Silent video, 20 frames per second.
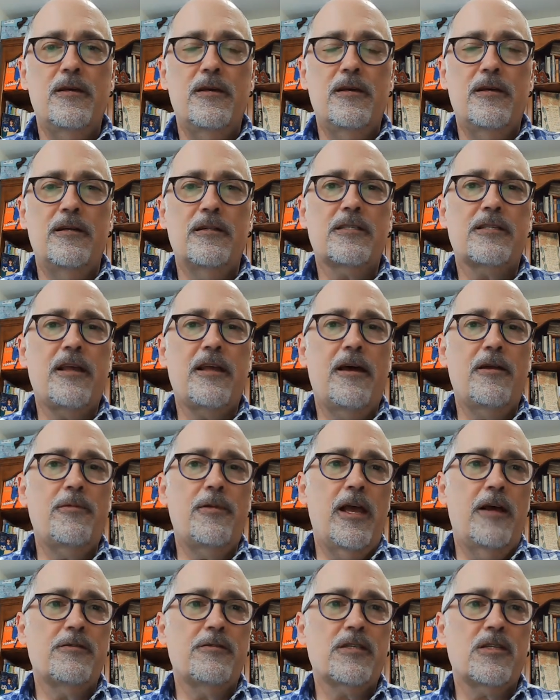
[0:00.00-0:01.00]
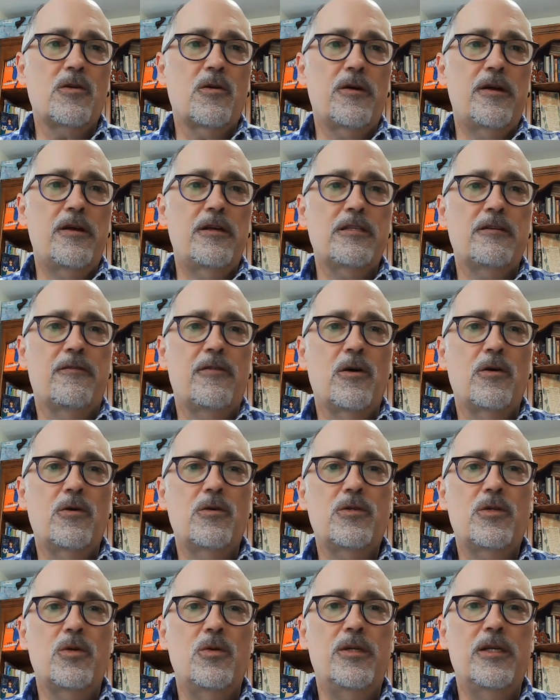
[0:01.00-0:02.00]
Instead, we have stories of
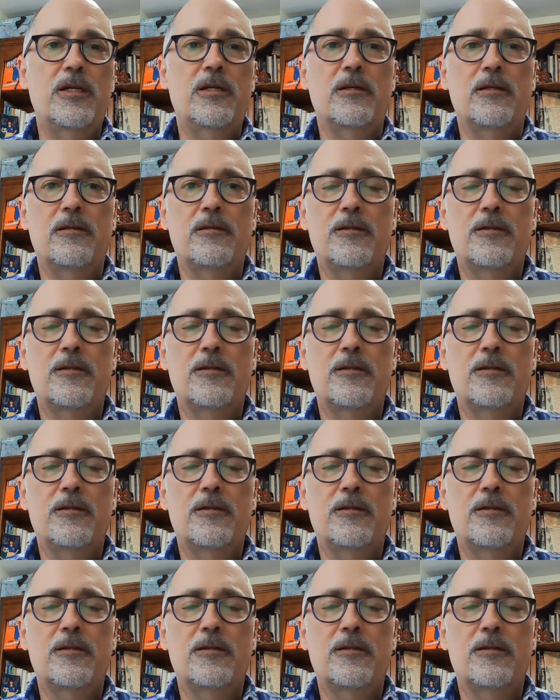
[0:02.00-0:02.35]
those who didn't,